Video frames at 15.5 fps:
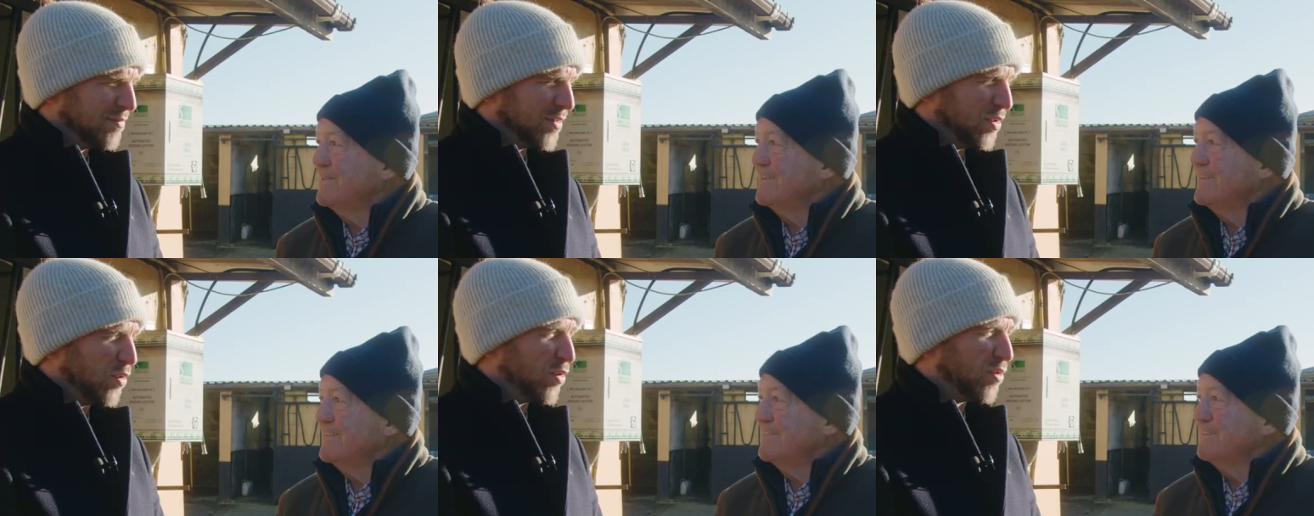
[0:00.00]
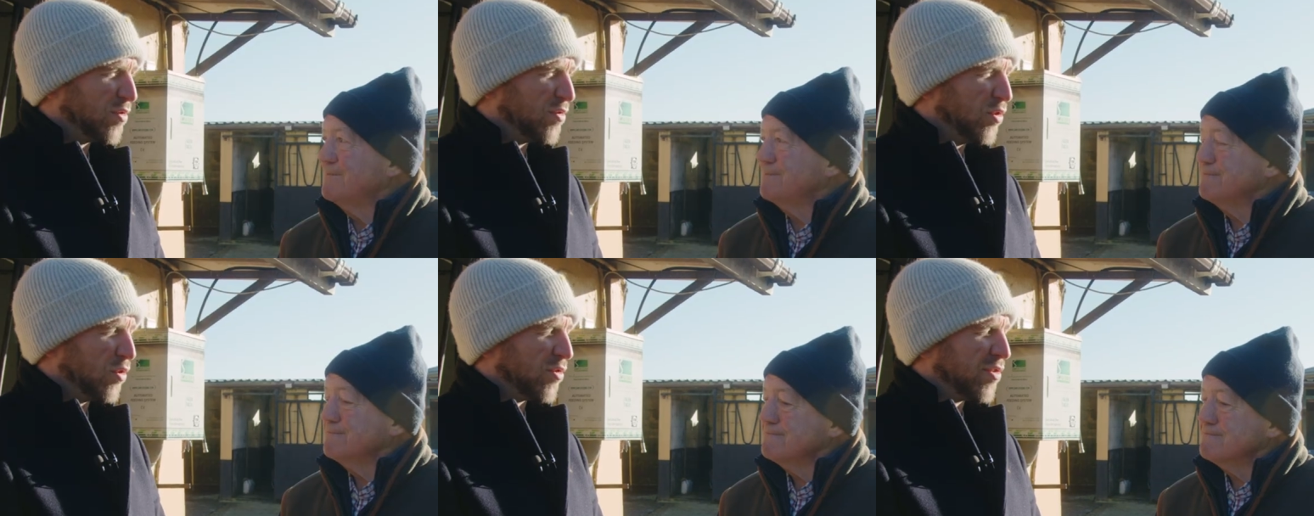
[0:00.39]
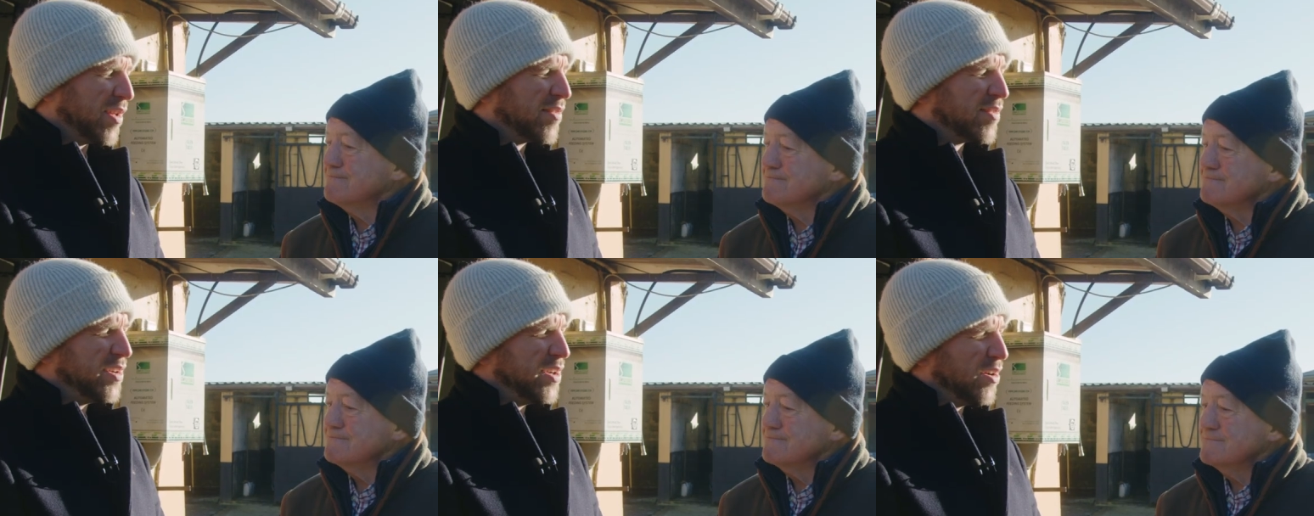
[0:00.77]
Speaker 1: So you're
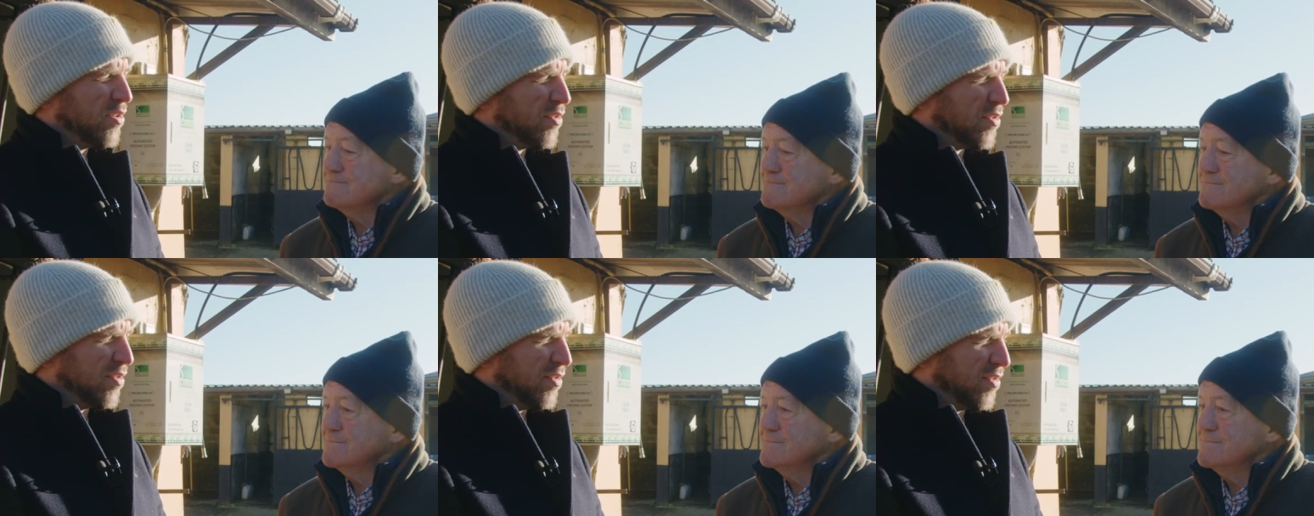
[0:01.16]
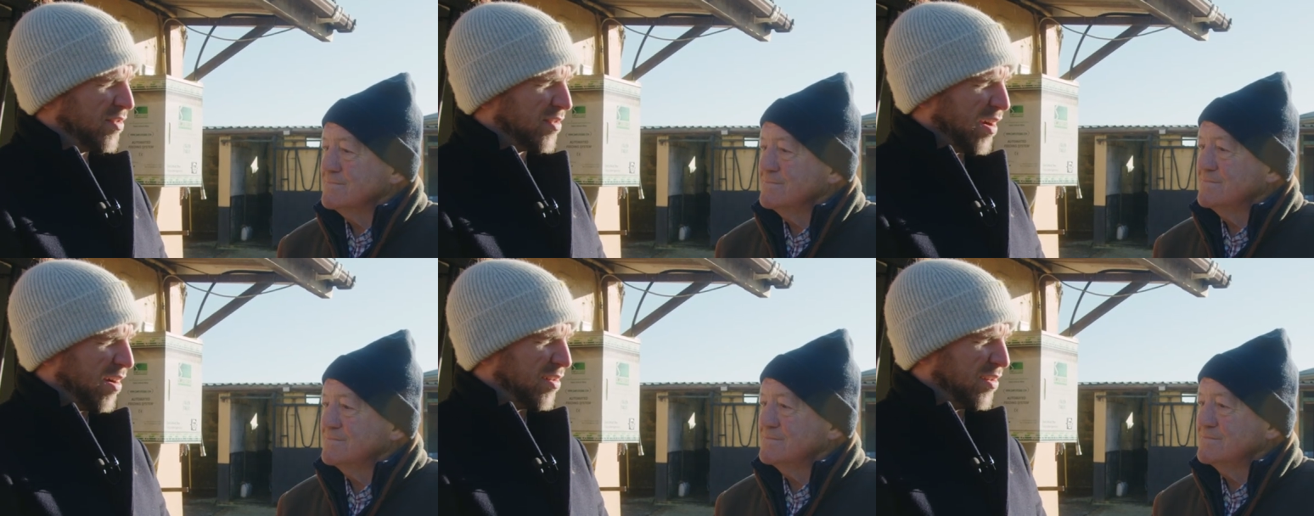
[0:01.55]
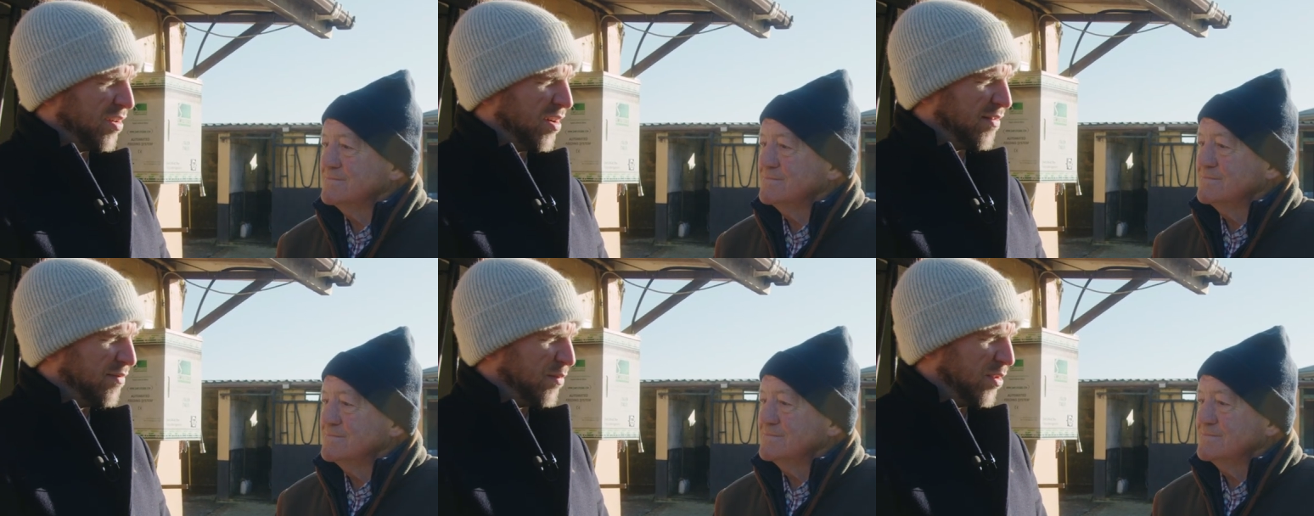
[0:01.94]
60 years since you
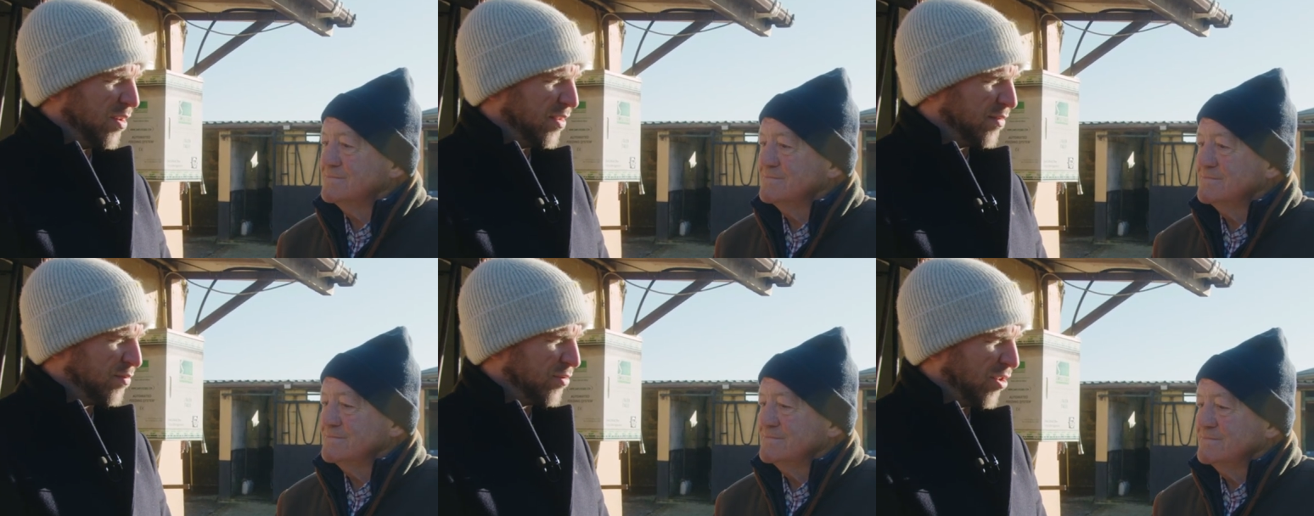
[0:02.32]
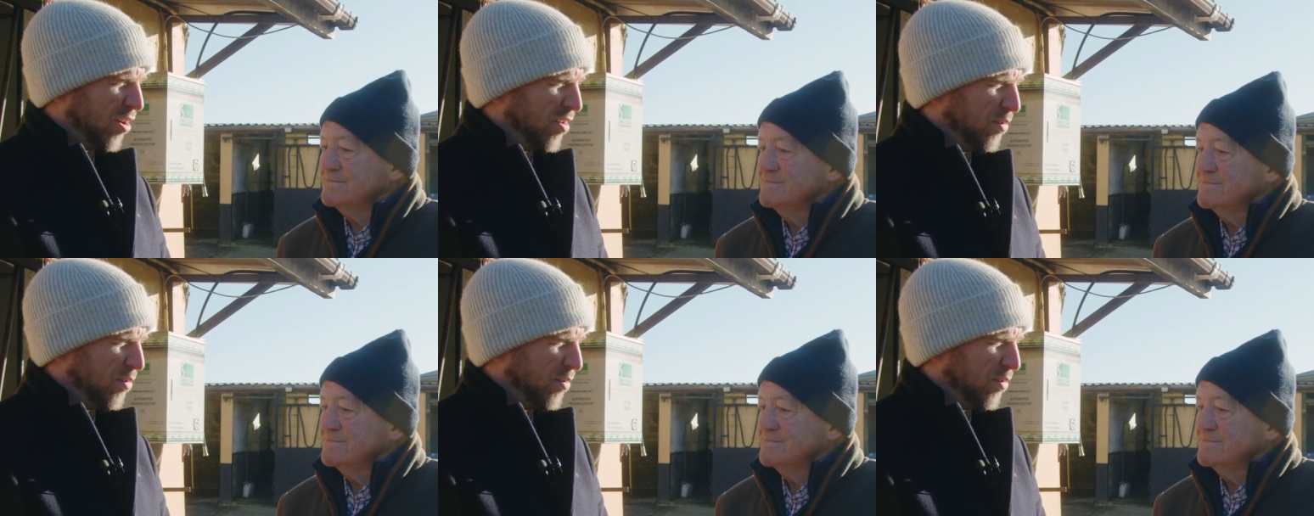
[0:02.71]
started off, more or less, with Charlie